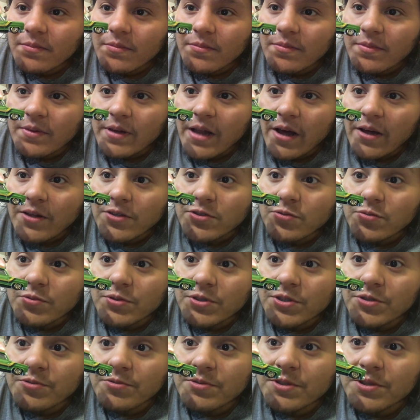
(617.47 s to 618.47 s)
Now it's
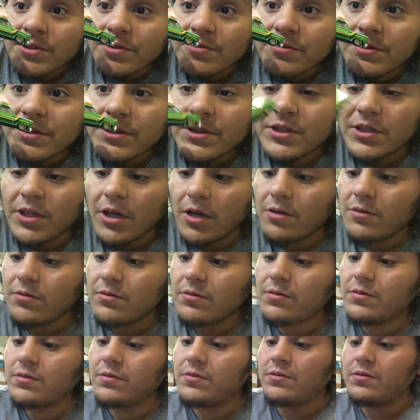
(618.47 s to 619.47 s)
really, really, really low.
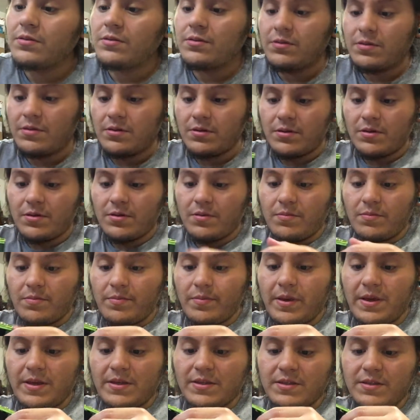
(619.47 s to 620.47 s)
The
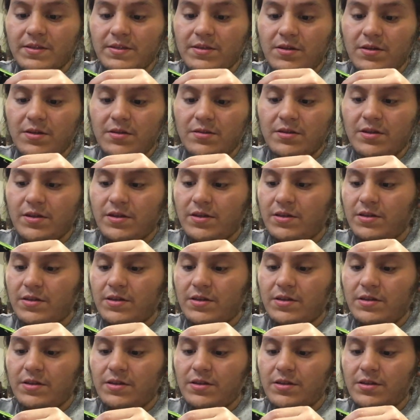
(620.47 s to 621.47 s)
base is on there
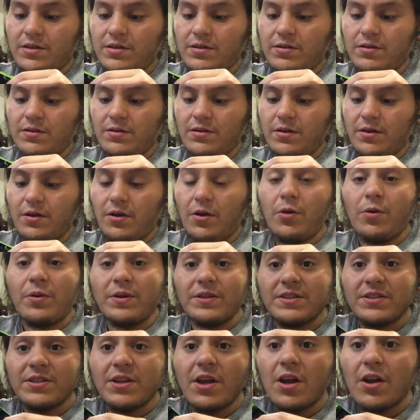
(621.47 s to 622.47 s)
good. Oh,
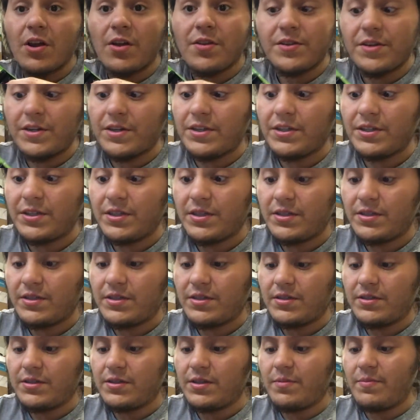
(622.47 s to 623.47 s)
it's not on there good.
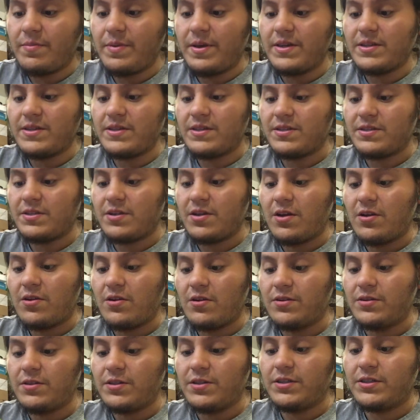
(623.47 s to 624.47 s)
The base is not
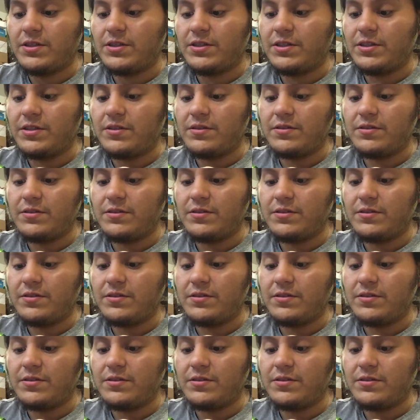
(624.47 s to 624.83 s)
on there good.